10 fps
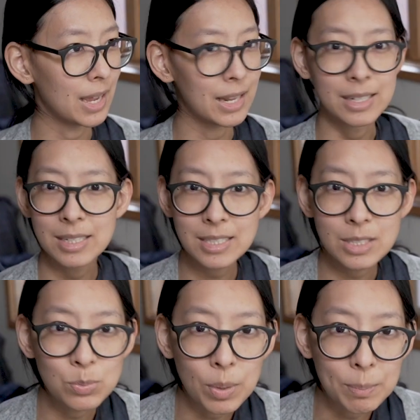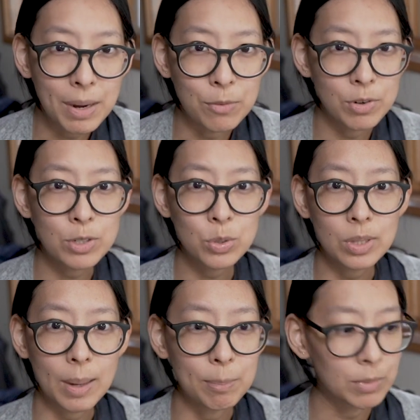And this is what my virtual
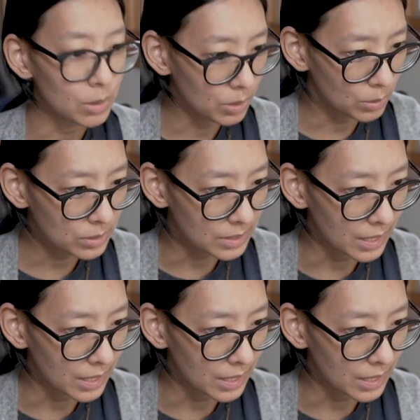lab looks